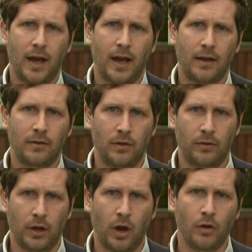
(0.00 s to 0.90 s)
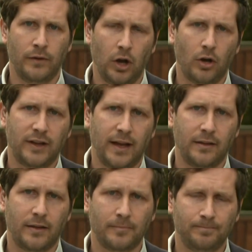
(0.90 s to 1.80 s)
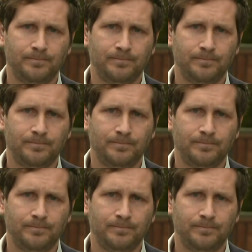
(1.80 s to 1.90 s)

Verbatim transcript: uh, the COVID lockdowns.